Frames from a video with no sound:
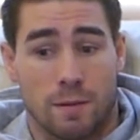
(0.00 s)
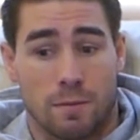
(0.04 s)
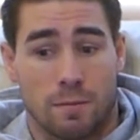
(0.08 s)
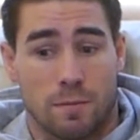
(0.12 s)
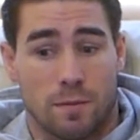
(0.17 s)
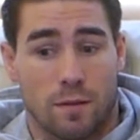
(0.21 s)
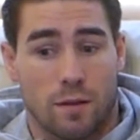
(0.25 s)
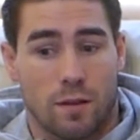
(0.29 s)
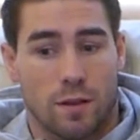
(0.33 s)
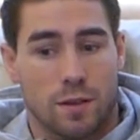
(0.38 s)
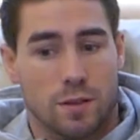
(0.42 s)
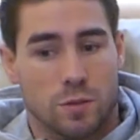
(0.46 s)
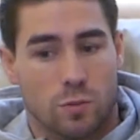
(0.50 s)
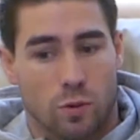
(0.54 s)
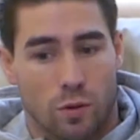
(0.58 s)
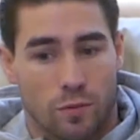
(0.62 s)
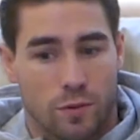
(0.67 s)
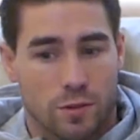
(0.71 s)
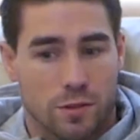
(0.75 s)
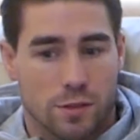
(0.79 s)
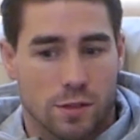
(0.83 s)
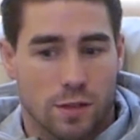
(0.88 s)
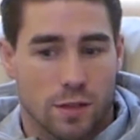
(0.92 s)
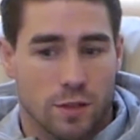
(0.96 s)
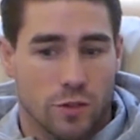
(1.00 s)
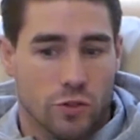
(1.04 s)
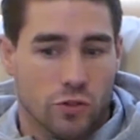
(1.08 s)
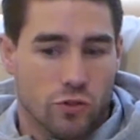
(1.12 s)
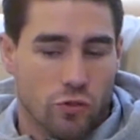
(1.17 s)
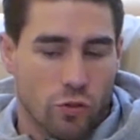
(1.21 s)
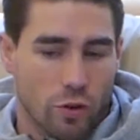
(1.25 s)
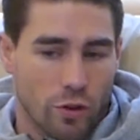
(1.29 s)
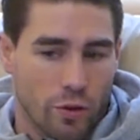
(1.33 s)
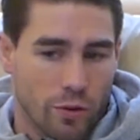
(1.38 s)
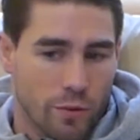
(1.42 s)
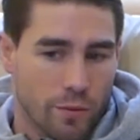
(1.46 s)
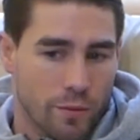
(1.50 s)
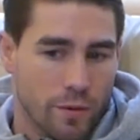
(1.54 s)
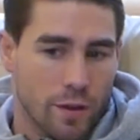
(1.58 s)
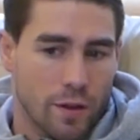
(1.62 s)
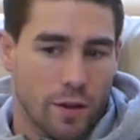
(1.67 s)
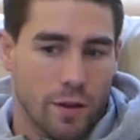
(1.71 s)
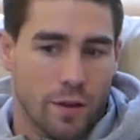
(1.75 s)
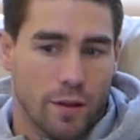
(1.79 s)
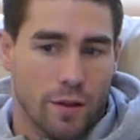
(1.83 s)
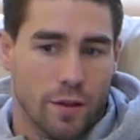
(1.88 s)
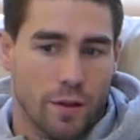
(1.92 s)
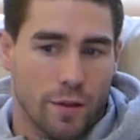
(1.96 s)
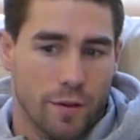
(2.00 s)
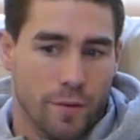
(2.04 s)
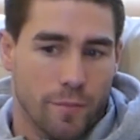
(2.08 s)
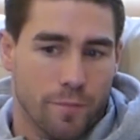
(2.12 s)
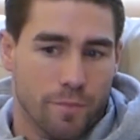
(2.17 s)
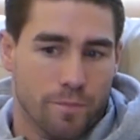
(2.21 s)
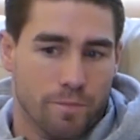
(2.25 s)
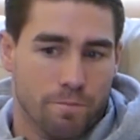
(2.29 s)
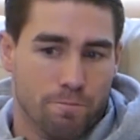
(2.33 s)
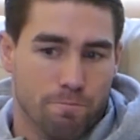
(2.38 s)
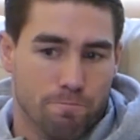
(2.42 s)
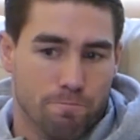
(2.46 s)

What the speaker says: He's quite physically strong.